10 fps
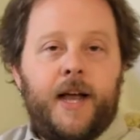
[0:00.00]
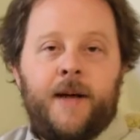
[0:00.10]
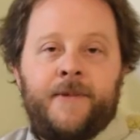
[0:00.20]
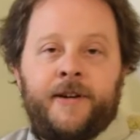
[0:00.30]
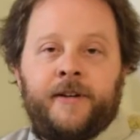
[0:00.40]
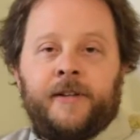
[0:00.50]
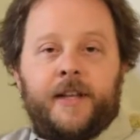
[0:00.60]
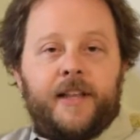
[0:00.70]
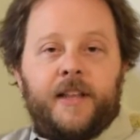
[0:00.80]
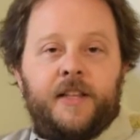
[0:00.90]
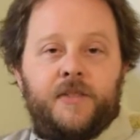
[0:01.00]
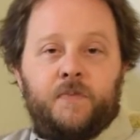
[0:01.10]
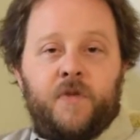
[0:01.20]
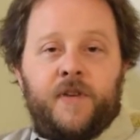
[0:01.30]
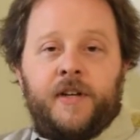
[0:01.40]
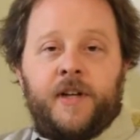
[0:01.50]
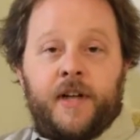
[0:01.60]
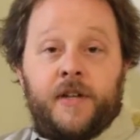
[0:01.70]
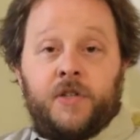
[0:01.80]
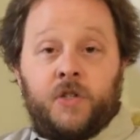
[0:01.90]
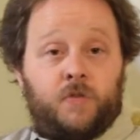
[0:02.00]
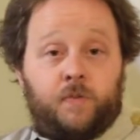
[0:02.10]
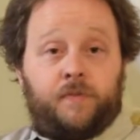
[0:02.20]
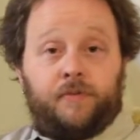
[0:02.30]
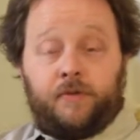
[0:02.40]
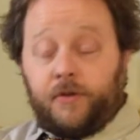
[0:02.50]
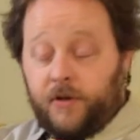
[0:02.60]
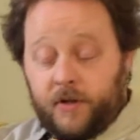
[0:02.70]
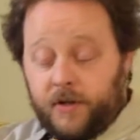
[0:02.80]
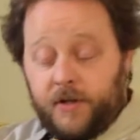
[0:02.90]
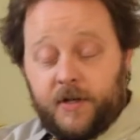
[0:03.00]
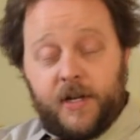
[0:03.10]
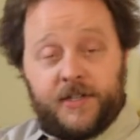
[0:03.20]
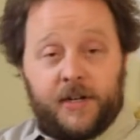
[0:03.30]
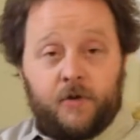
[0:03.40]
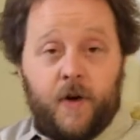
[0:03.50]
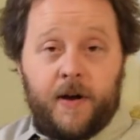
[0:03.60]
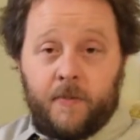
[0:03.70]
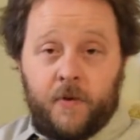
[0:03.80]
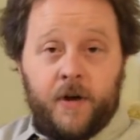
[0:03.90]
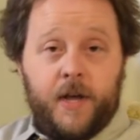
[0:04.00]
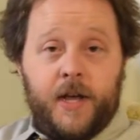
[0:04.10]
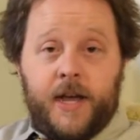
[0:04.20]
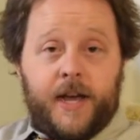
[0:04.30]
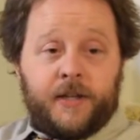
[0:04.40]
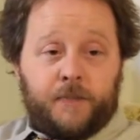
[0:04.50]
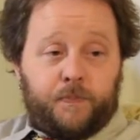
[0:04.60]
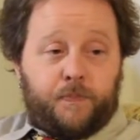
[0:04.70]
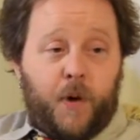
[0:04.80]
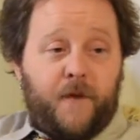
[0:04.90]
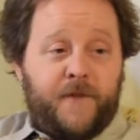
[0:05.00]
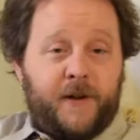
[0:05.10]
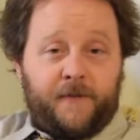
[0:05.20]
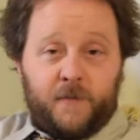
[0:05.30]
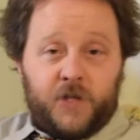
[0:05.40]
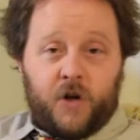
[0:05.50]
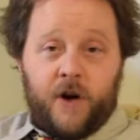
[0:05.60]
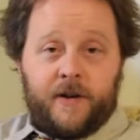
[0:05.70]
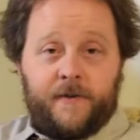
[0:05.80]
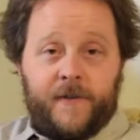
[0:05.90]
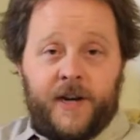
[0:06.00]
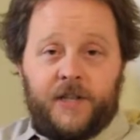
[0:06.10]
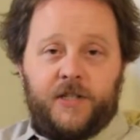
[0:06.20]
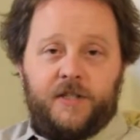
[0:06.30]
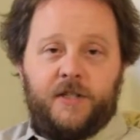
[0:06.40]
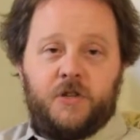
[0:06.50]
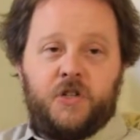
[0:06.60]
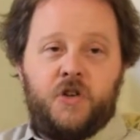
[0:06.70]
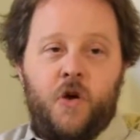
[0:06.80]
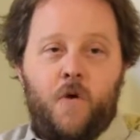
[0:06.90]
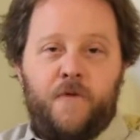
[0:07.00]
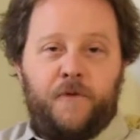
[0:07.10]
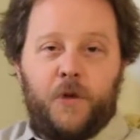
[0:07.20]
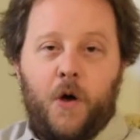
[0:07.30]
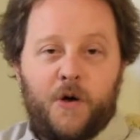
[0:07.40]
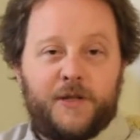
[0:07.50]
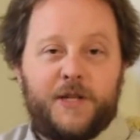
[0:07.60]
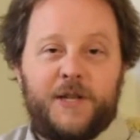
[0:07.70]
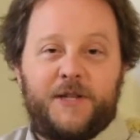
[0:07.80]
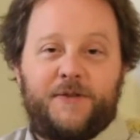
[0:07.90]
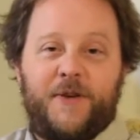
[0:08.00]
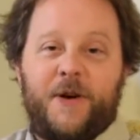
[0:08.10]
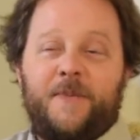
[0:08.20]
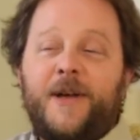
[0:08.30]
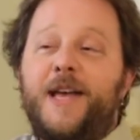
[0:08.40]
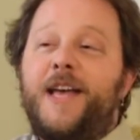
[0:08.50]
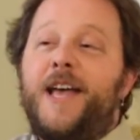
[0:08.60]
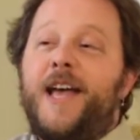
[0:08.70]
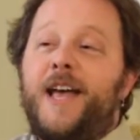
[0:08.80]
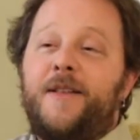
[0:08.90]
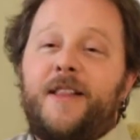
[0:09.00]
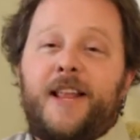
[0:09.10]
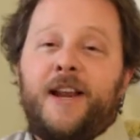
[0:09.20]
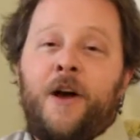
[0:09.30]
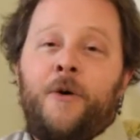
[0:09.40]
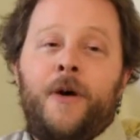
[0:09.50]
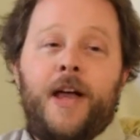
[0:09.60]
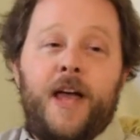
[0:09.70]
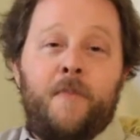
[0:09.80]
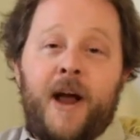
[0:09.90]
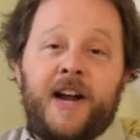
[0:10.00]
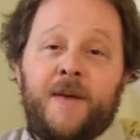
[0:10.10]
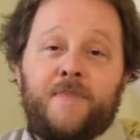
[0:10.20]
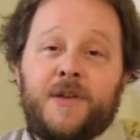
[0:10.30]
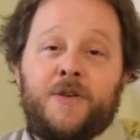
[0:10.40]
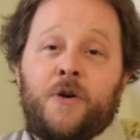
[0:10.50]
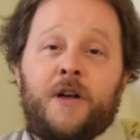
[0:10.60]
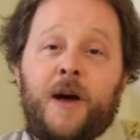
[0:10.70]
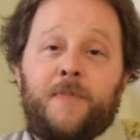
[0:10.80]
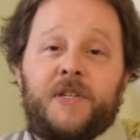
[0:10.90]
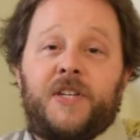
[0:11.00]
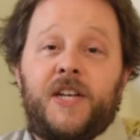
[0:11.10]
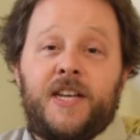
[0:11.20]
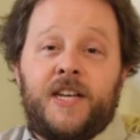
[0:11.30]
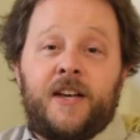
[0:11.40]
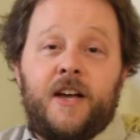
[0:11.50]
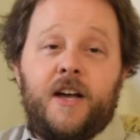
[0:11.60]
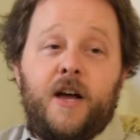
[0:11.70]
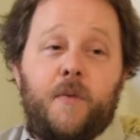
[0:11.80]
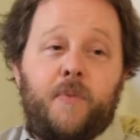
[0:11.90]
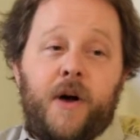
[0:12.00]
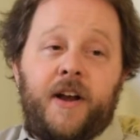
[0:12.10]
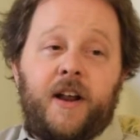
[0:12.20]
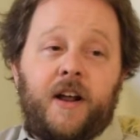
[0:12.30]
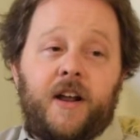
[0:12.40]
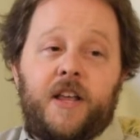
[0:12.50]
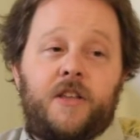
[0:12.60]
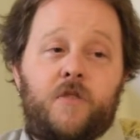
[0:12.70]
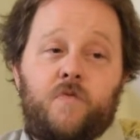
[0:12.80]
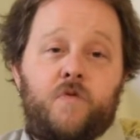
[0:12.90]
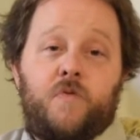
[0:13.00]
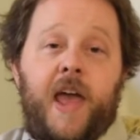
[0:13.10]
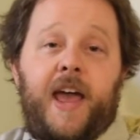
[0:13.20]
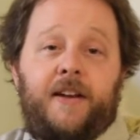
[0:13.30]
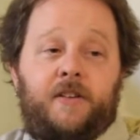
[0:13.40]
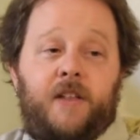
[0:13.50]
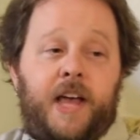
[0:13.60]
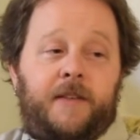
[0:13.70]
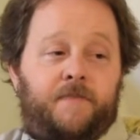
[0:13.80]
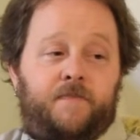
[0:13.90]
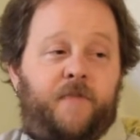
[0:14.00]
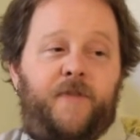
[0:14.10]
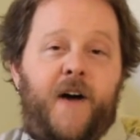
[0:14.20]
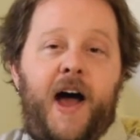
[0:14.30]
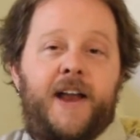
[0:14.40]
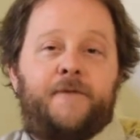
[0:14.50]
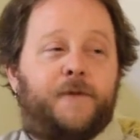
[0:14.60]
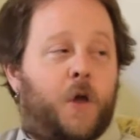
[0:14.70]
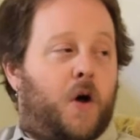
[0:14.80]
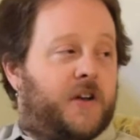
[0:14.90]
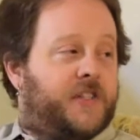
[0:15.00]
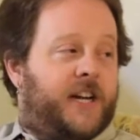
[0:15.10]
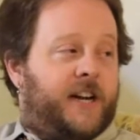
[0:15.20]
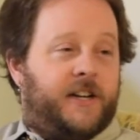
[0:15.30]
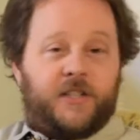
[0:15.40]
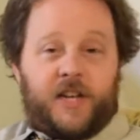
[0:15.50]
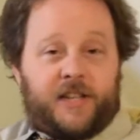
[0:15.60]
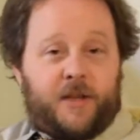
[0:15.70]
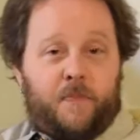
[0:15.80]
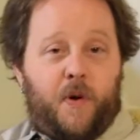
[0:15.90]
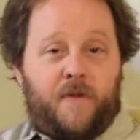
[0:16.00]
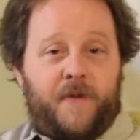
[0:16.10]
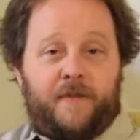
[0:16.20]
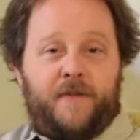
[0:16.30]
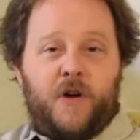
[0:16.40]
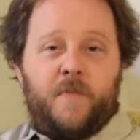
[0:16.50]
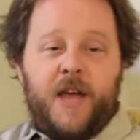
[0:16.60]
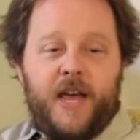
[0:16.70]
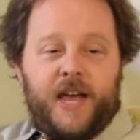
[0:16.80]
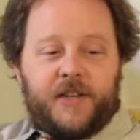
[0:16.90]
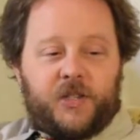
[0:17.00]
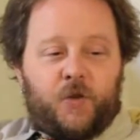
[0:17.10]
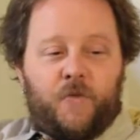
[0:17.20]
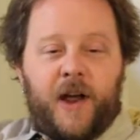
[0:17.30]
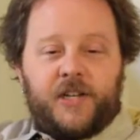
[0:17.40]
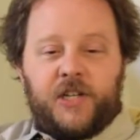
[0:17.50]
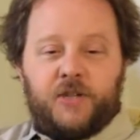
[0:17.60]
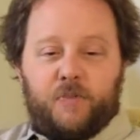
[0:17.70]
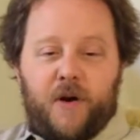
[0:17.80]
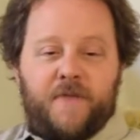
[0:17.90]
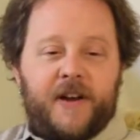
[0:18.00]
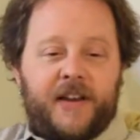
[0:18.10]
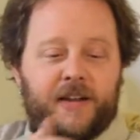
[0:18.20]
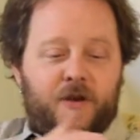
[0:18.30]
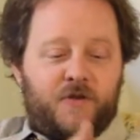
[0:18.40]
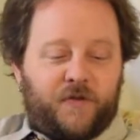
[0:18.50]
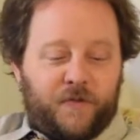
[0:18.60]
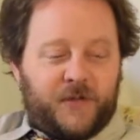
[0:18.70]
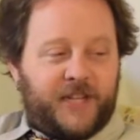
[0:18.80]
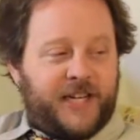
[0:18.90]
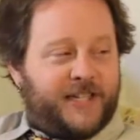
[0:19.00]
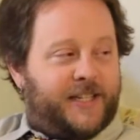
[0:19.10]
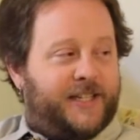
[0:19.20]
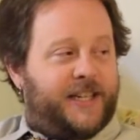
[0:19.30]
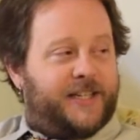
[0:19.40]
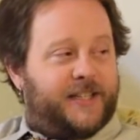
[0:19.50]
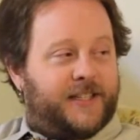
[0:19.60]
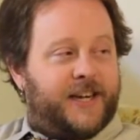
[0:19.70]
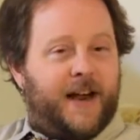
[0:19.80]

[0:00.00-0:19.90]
I mean, this movie is it's incredible. It's perfect from start to finish. There's no flaws in this film. It you know it might not be your cup of tea, but you you can't like find flaws in it. It's like the perfect film. Its direction is perfect. It goes from scene to scene to scene.